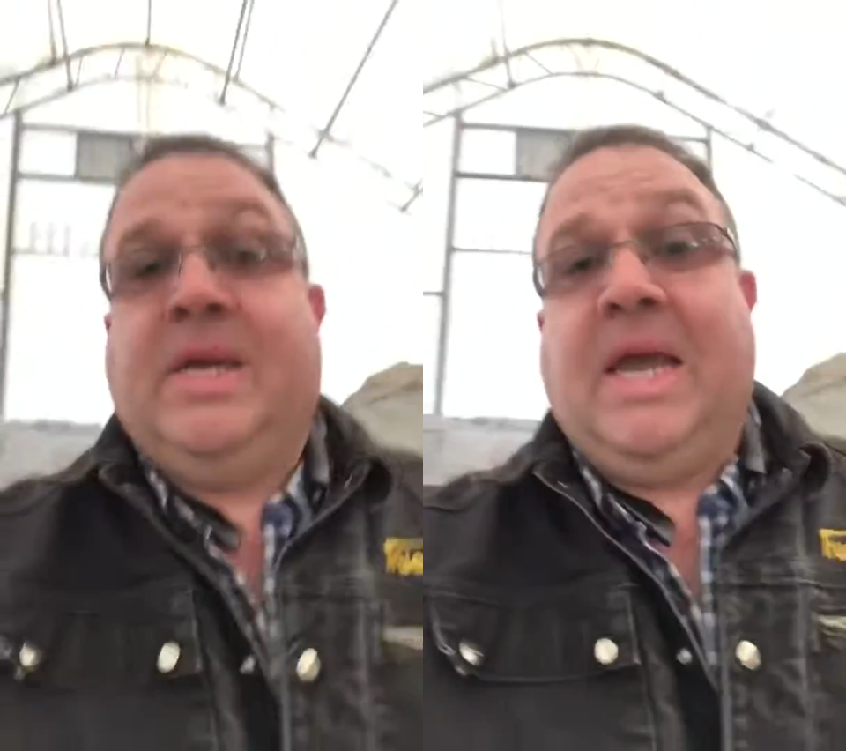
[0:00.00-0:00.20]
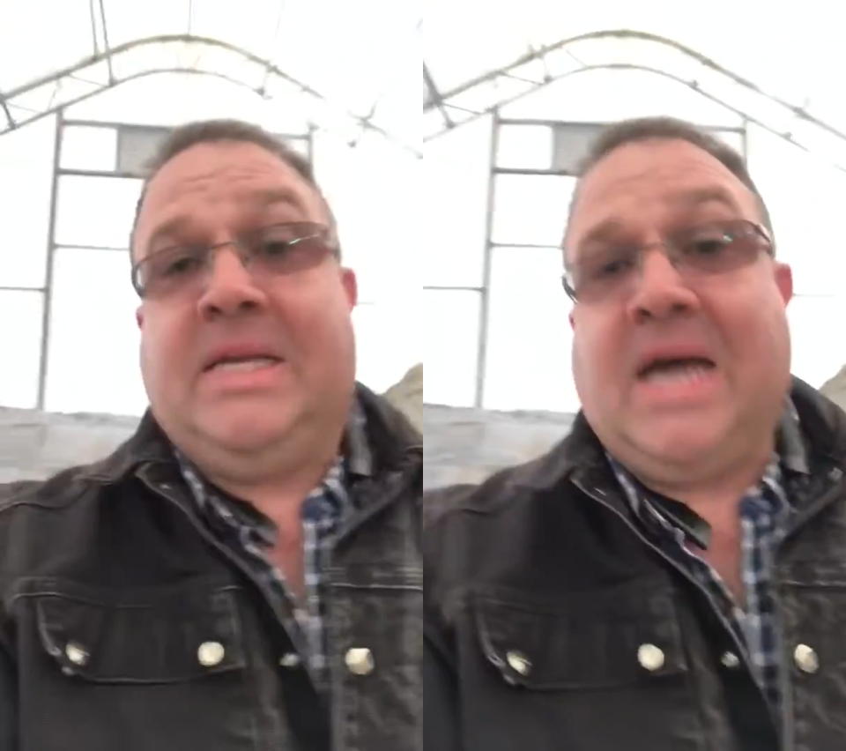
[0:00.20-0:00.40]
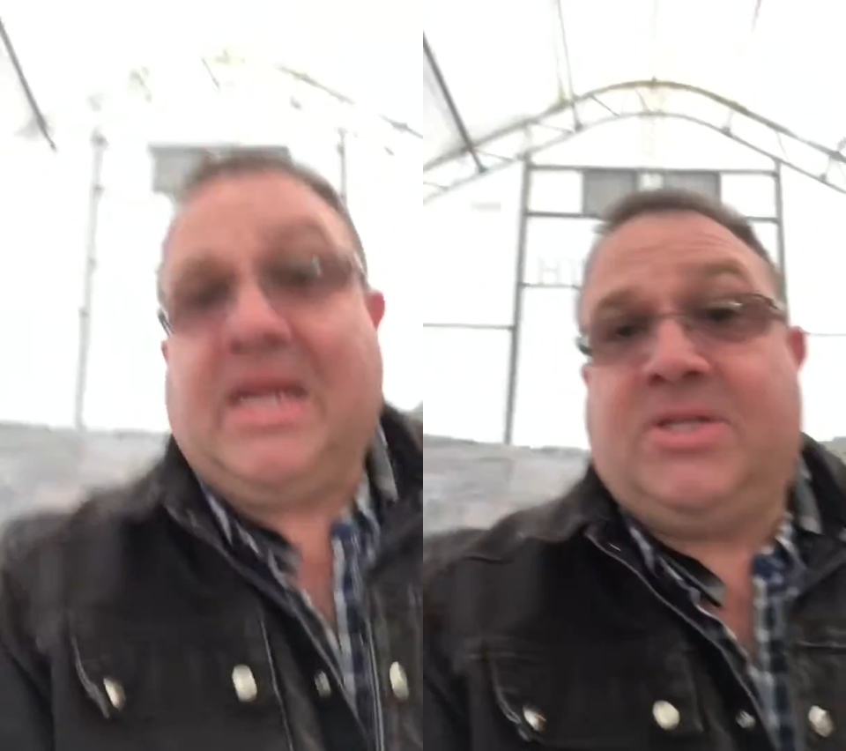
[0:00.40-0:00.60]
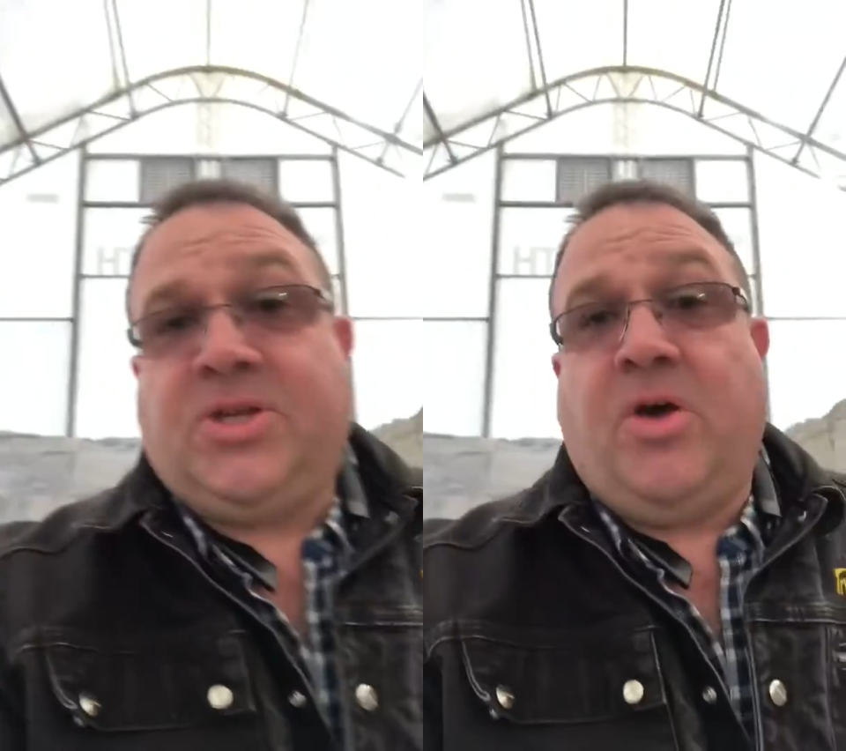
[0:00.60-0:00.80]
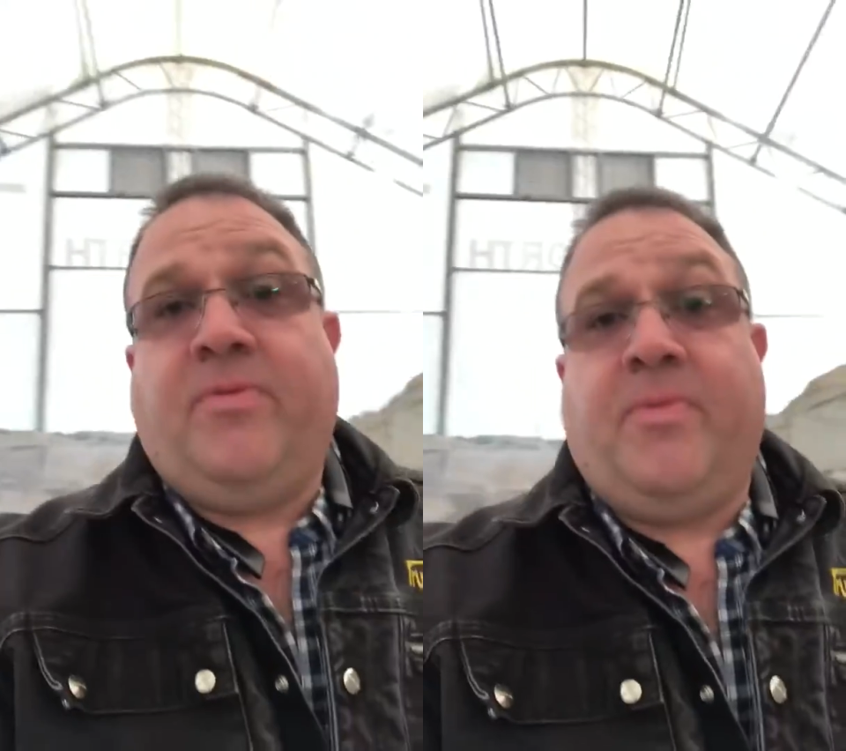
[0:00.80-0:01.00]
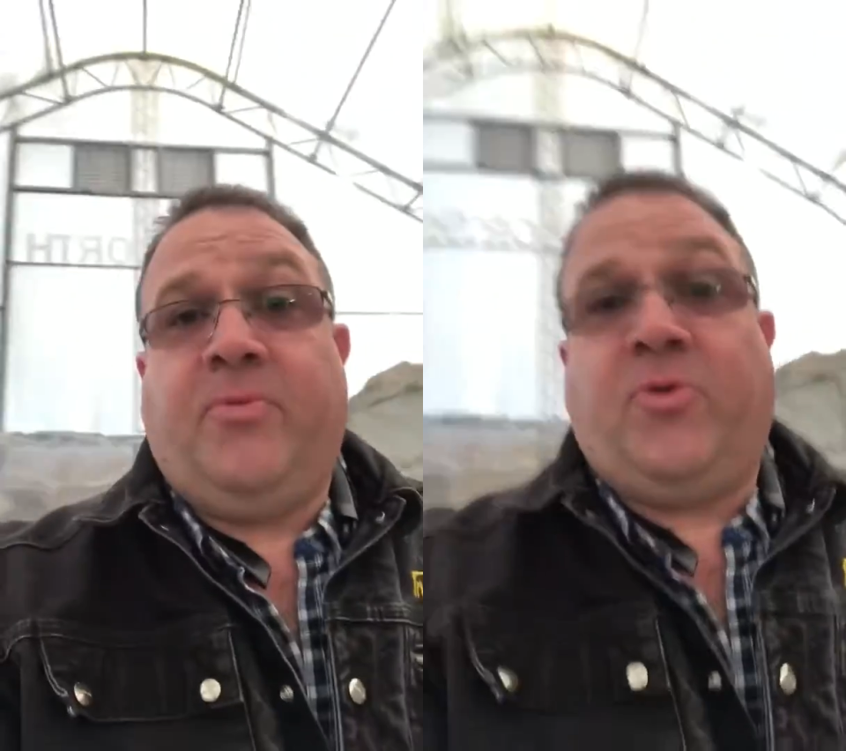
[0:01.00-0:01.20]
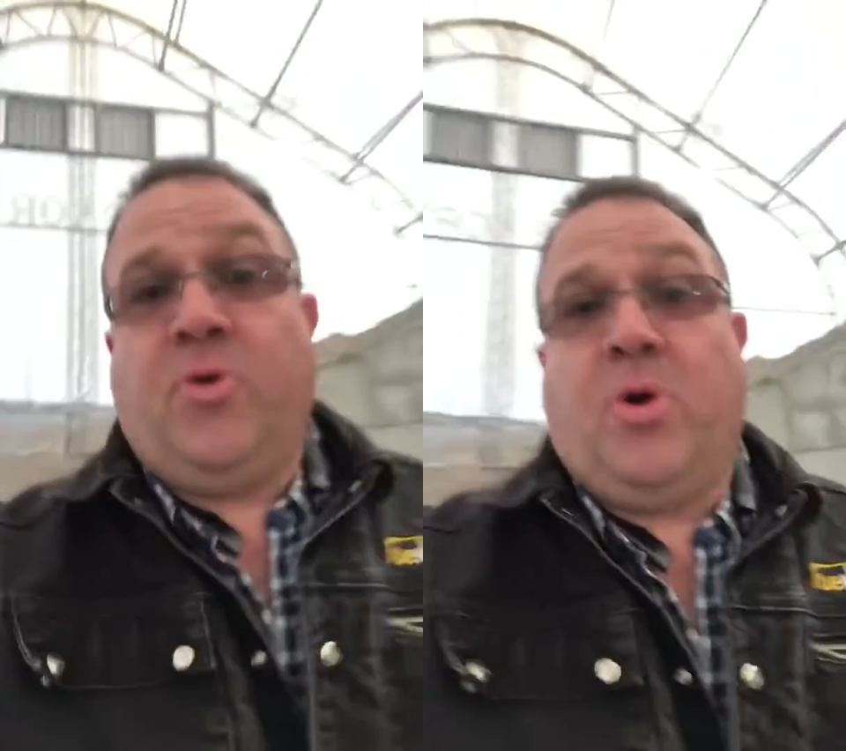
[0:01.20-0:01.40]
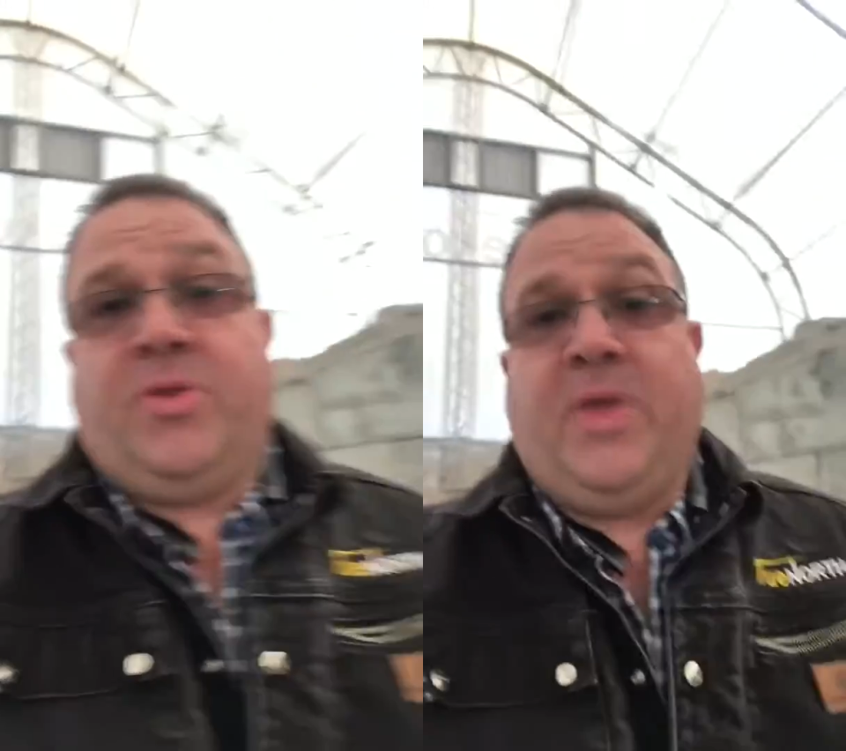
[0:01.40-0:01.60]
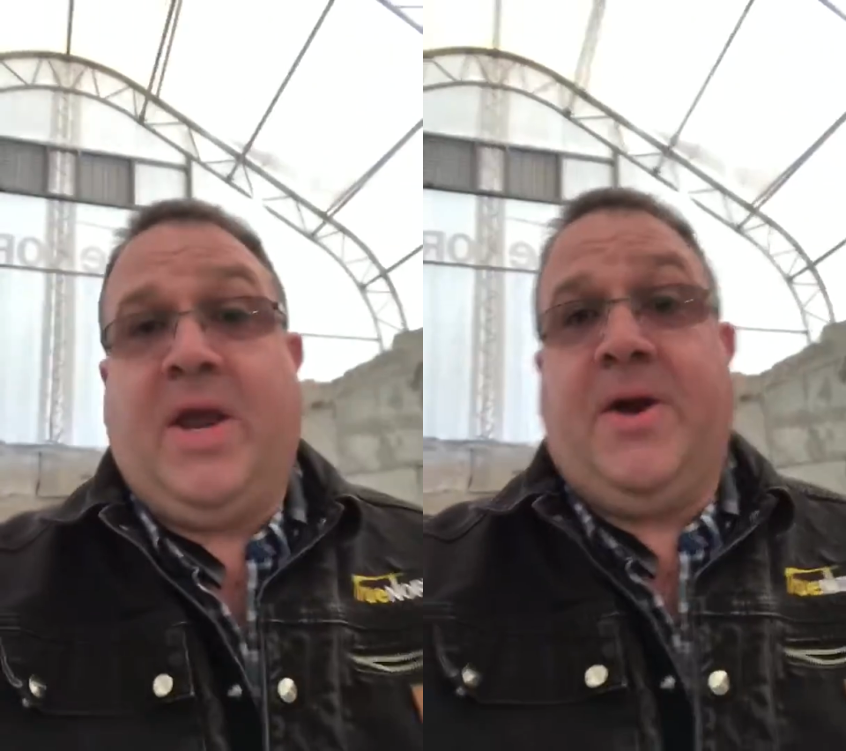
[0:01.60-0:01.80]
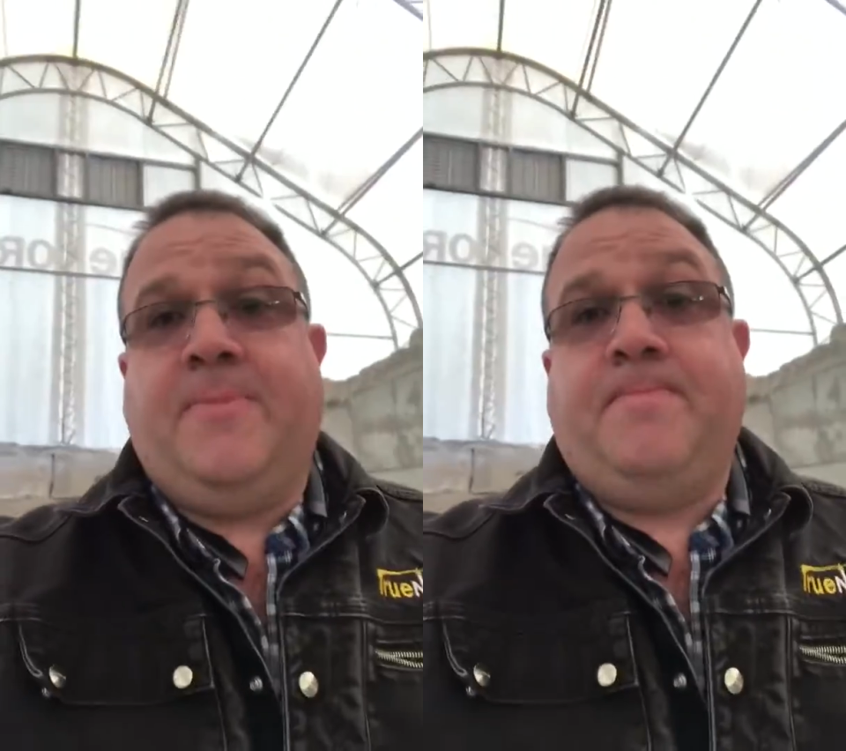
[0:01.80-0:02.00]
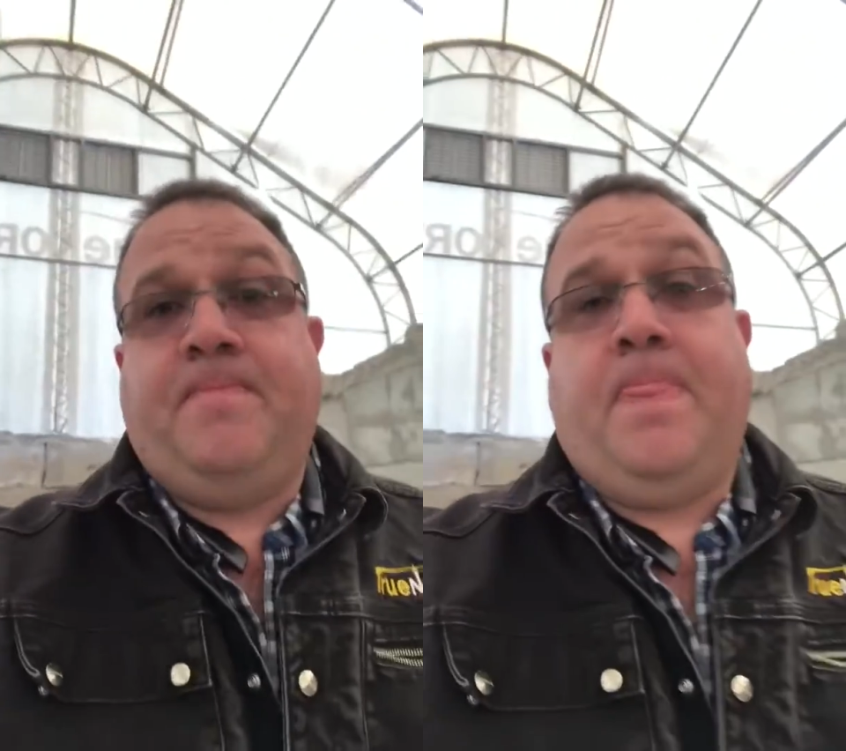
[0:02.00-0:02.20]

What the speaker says: Hey, Todd Stone from True North here,